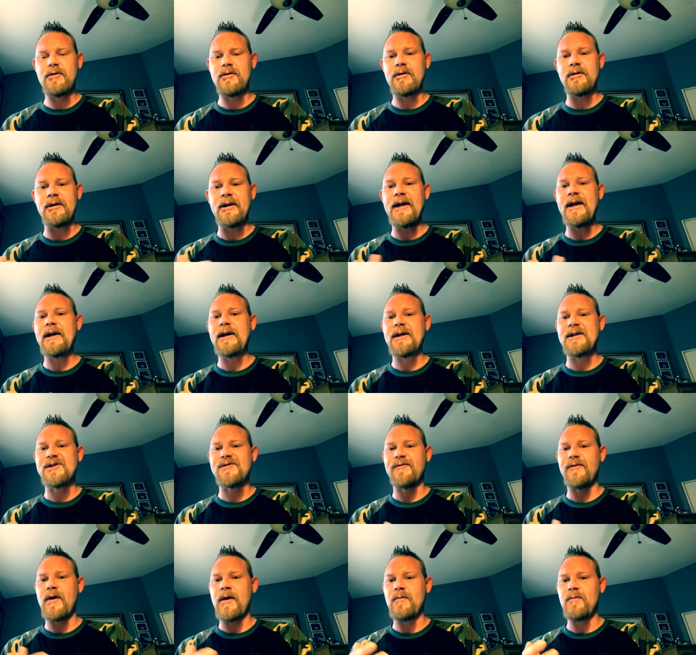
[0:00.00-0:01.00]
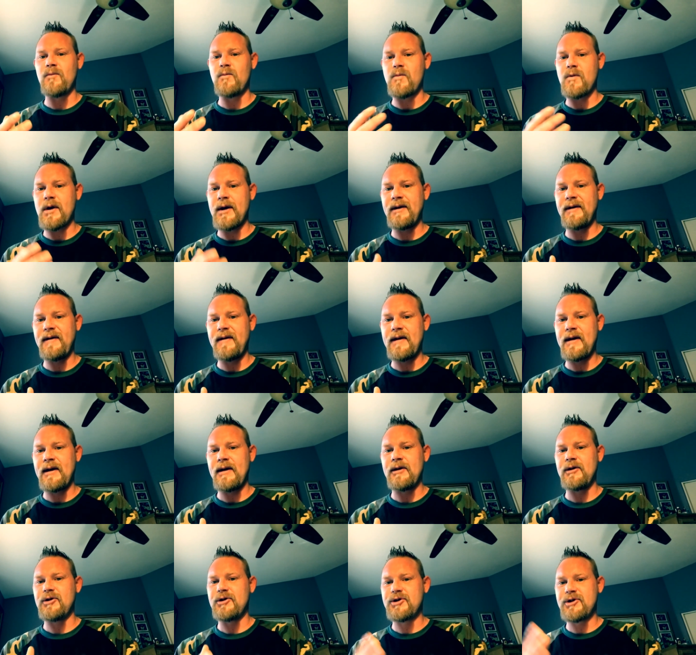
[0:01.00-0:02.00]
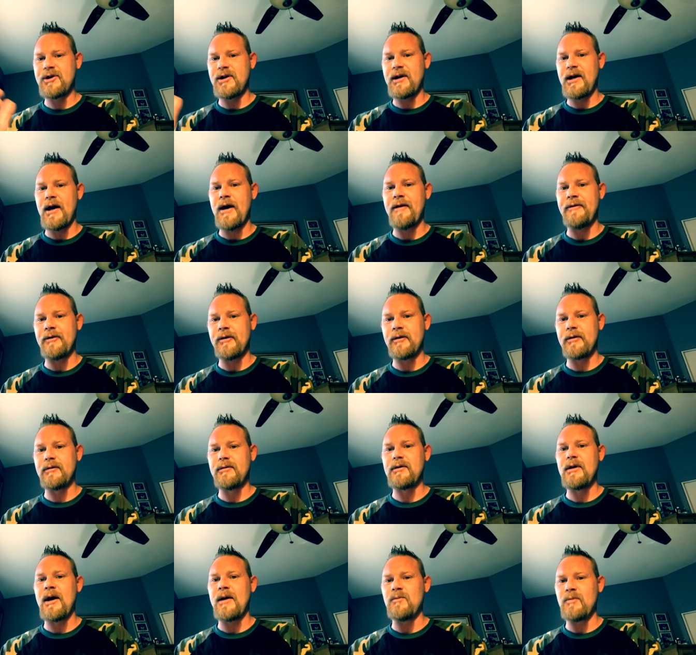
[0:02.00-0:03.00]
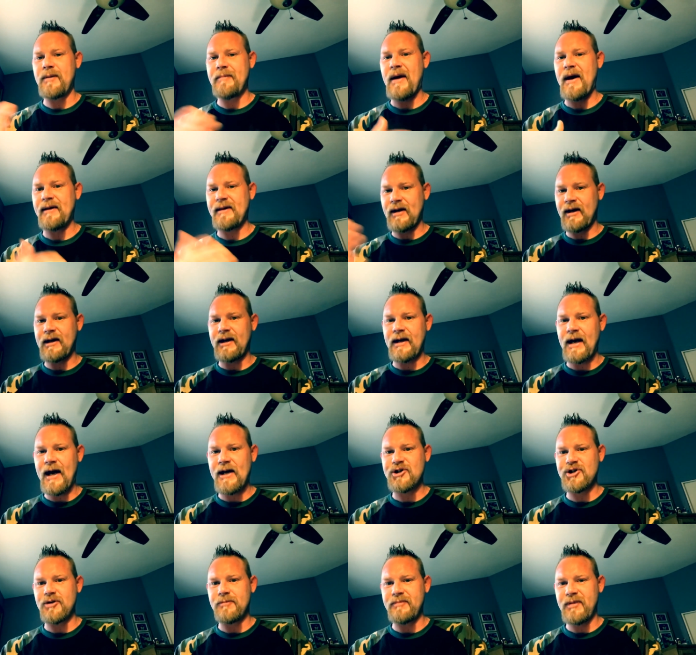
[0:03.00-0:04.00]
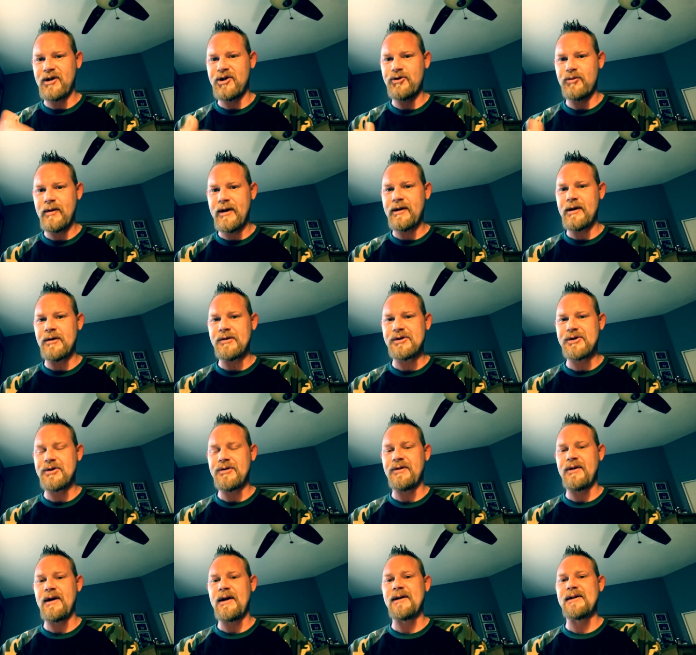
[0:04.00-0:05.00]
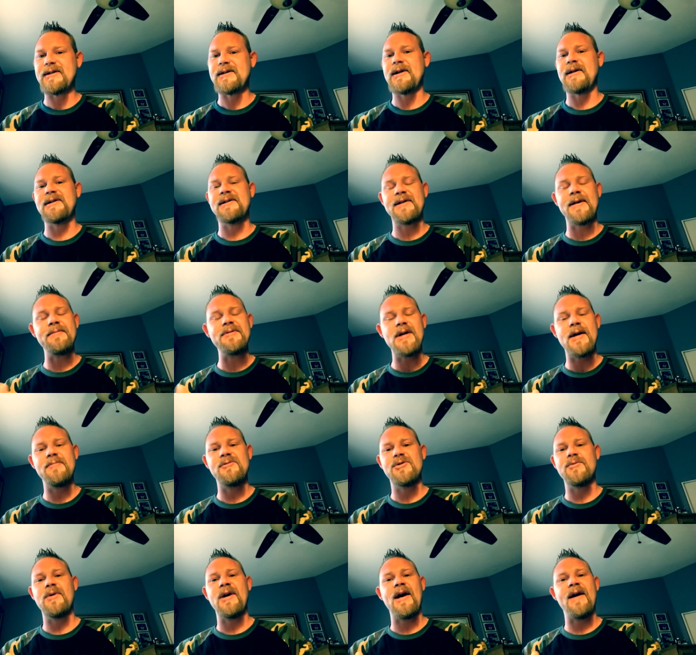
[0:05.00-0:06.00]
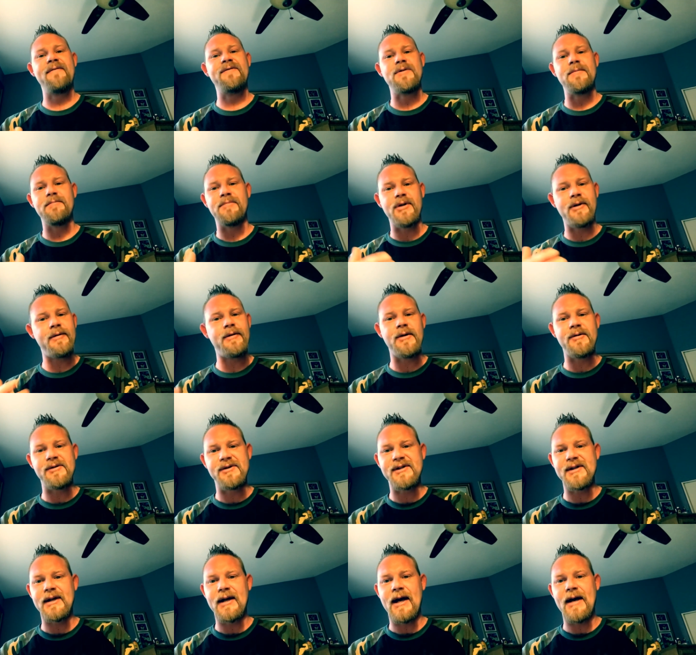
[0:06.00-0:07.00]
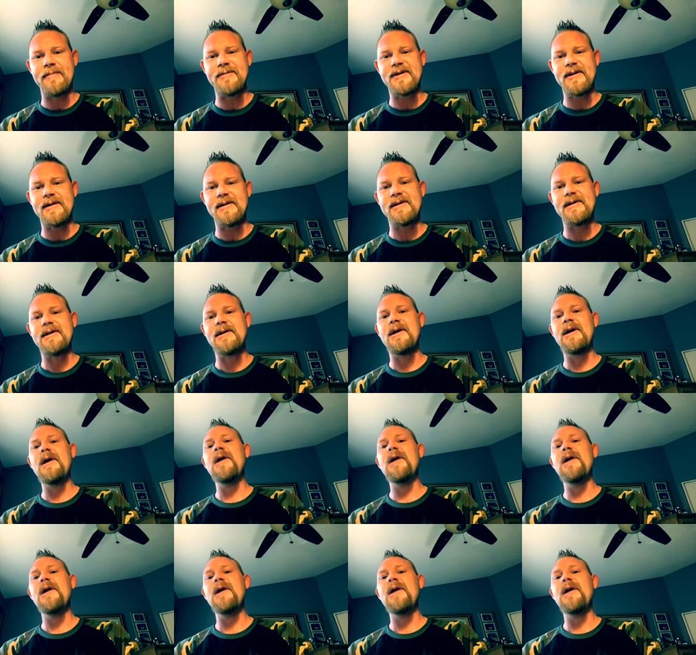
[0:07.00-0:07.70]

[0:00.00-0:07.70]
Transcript: lead us from one thing to the other, and we make the connection between those two things. And sometimes we have to burn those synapses